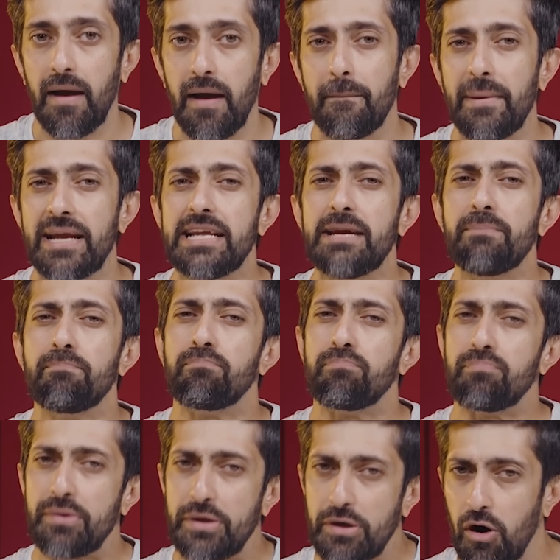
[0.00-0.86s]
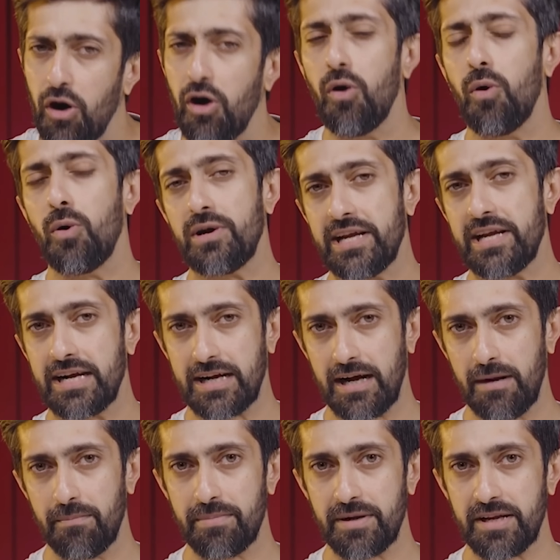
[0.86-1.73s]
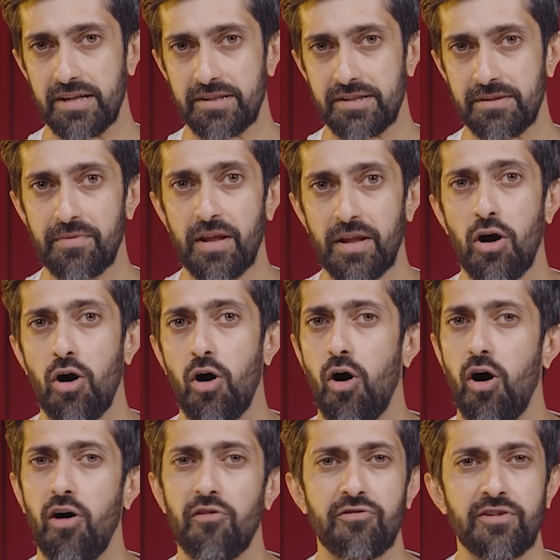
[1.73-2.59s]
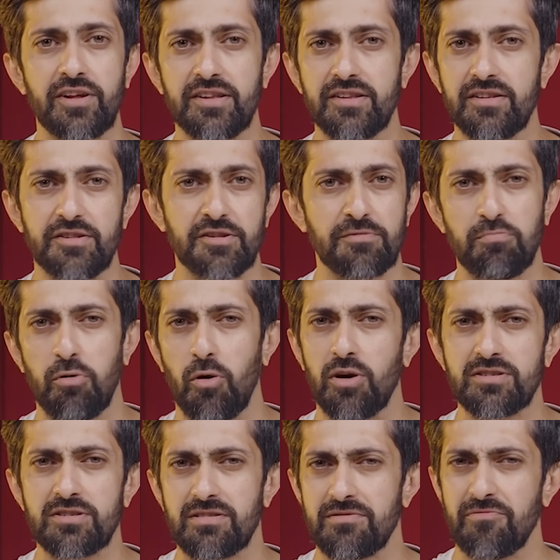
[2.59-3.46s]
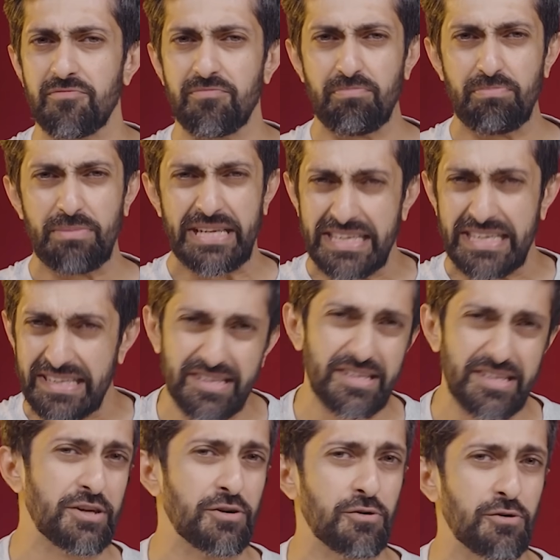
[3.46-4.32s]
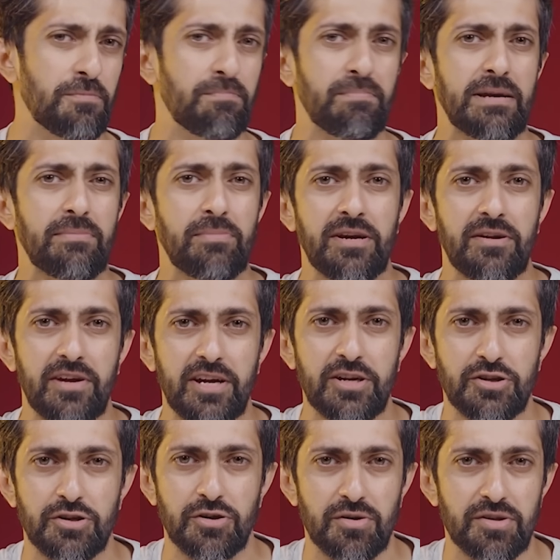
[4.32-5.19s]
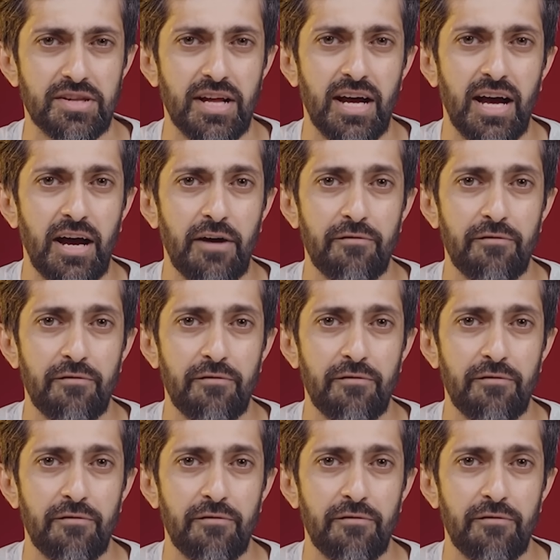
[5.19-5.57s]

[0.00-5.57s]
Many pure holding companies often sport minuscule PB ratios,